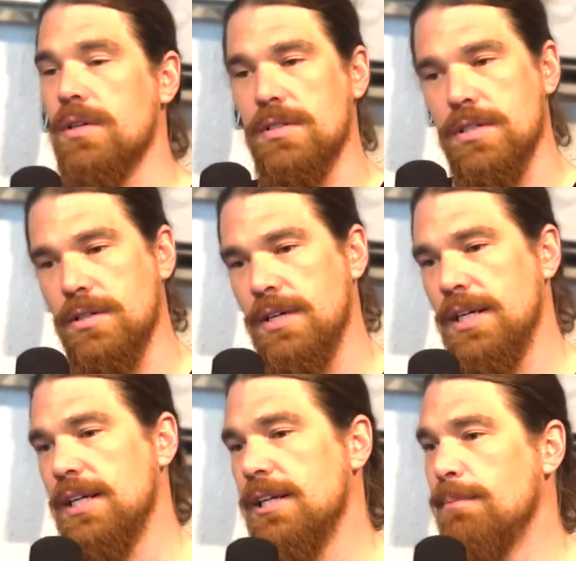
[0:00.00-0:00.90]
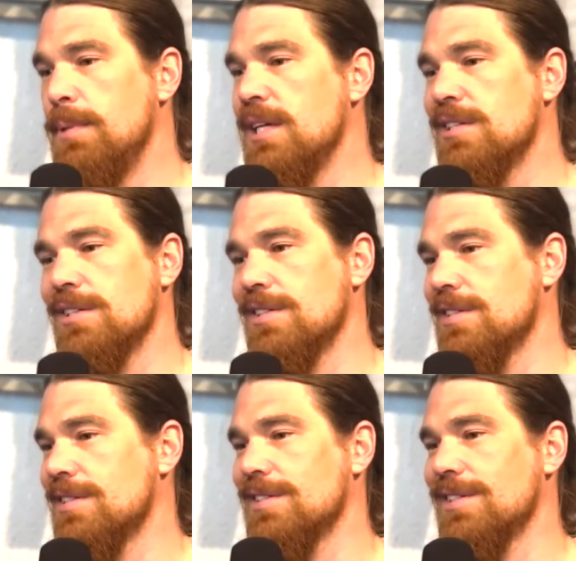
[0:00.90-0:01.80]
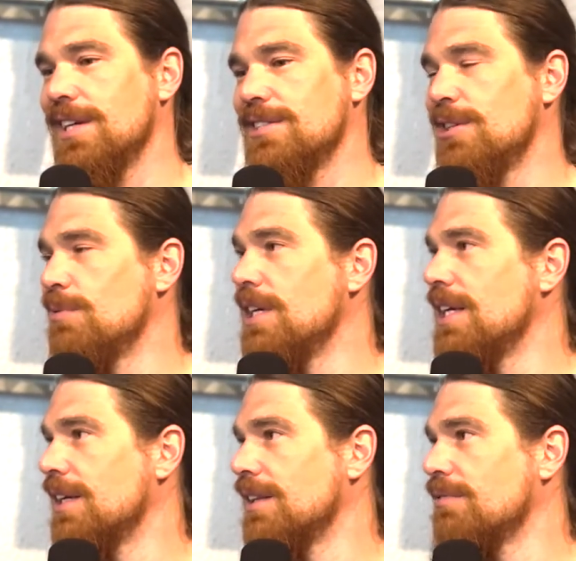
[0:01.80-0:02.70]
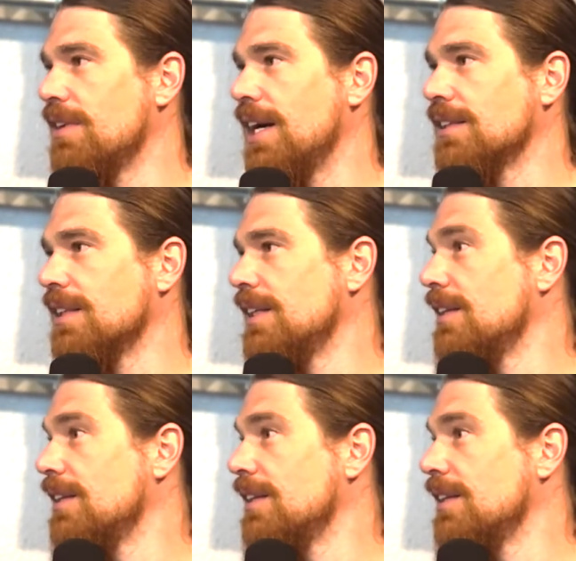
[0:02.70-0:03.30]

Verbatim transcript: So beach is unique in the fact that,